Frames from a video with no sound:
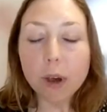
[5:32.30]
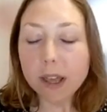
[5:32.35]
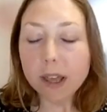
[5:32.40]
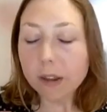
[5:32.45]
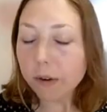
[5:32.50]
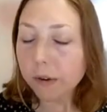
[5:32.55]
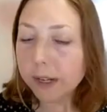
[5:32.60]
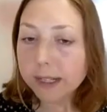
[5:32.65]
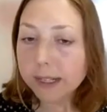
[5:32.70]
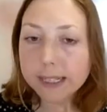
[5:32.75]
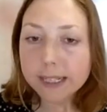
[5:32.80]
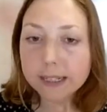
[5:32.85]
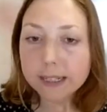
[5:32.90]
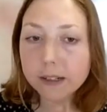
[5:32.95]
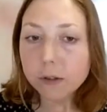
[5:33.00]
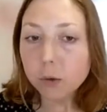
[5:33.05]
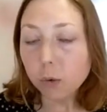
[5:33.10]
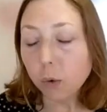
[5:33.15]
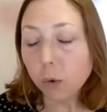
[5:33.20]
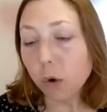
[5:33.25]
whether it's
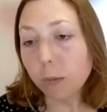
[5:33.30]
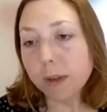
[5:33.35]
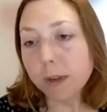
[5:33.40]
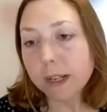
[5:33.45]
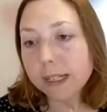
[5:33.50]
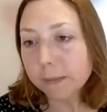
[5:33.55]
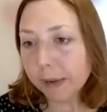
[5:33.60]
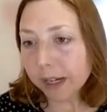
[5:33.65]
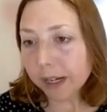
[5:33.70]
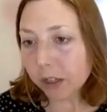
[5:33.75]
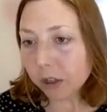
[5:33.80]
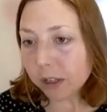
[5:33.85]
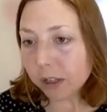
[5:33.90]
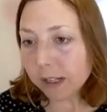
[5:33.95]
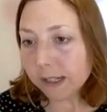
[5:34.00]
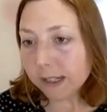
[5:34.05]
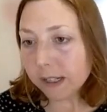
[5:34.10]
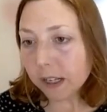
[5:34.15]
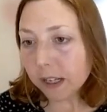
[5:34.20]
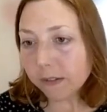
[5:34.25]
trauma
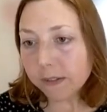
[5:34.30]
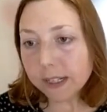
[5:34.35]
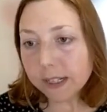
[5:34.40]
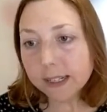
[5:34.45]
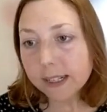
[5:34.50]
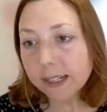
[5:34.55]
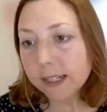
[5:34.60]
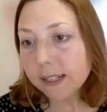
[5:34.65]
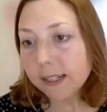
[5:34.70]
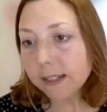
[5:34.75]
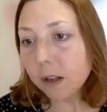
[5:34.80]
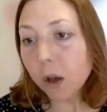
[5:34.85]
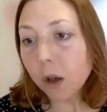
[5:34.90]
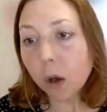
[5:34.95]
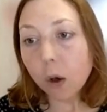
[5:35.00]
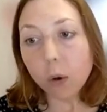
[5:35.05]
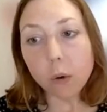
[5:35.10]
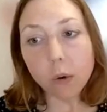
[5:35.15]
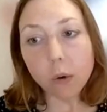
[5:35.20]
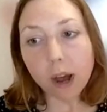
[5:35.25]
specialist services
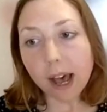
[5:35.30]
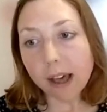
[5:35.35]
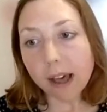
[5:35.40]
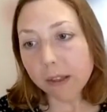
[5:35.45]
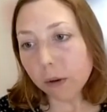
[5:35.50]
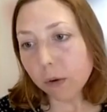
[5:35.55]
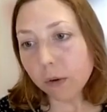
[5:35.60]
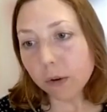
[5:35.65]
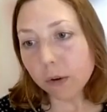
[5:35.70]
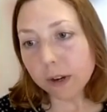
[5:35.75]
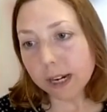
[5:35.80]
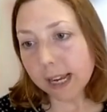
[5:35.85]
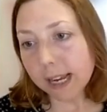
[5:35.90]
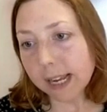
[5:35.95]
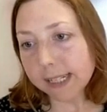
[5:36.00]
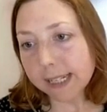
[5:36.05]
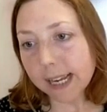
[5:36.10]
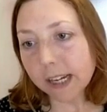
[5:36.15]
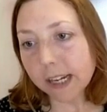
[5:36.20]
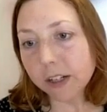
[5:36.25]
or other
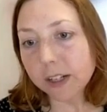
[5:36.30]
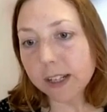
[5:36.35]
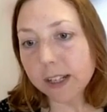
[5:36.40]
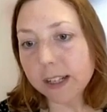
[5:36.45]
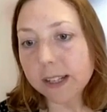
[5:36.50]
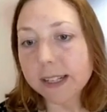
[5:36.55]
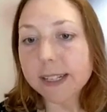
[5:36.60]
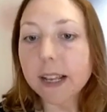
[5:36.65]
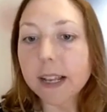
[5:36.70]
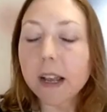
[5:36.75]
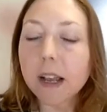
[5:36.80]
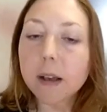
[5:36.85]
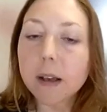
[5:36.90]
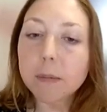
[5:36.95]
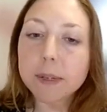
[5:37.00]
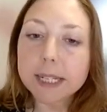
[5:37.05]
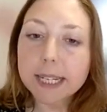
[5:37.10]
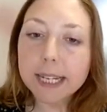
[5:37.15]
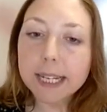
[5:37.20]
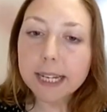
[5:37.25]
organisations,
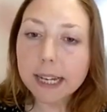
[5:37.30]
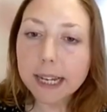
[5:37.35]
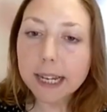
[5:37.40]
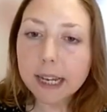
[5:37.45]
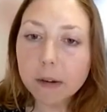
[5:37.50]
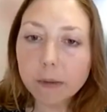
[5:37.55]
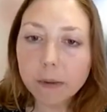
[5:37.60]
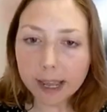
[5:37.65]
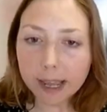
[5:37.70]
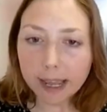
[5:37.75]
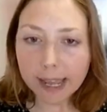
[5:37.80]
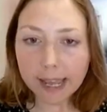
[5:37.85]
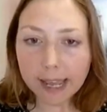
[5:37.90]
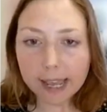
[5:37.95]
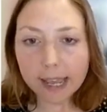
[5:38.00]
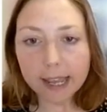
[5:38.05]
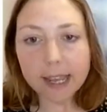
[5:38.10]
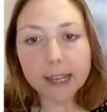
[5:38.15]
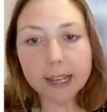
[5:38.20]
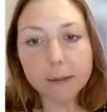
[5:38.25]
particularly
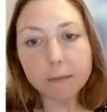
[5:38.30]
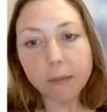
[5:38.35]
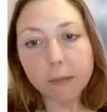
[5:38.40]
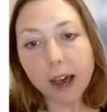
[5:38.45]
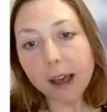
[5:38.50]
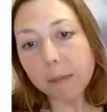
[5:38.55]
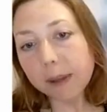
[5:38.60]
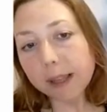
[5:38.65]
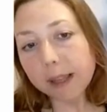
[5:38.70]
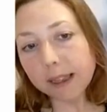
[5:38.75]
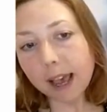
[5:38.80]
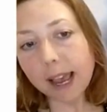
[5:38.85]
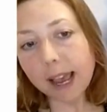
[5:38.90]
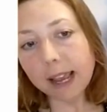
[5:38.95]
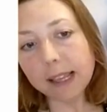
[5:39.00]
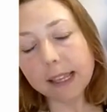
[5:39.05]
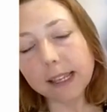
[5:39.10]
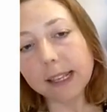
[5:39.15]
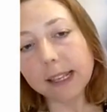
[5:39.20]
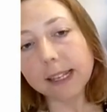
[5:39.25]
where it might be
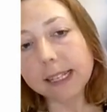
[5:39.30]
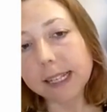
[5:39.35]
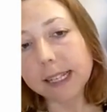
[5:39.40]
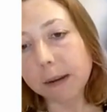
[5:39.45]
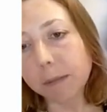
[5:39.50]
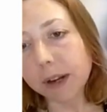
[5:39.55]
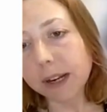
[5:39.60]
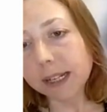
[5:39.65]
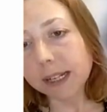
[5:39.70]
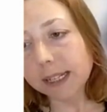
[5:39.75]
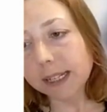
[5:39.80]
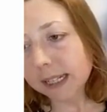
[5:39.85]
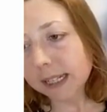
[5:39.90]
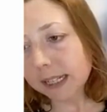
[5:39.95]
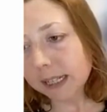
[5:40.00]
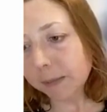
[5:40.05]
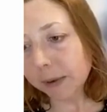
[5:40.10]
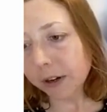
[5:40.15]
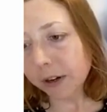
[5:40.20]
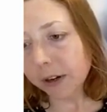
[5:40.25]
likely that someone has
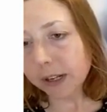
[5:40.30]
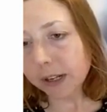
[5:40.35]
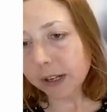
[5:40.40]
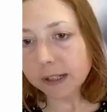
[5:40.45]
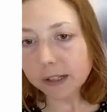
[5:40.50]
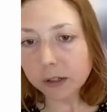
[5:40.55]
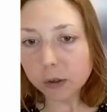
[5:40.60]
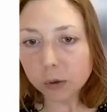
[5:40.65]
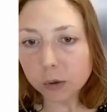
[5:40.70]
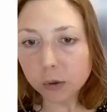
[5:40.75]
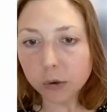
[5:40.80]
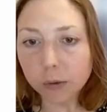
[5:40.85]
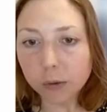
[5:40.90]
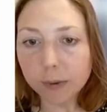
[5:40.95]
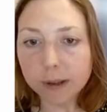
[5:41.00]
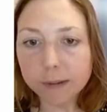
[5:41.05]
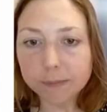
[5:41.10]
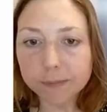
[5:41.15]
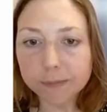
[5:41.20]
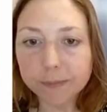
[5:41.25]
experienced a
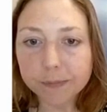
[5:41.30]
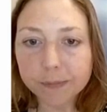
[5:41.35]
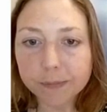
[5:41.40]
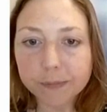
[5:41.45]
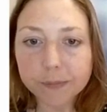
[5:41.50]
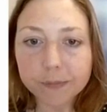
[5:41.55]
trauma.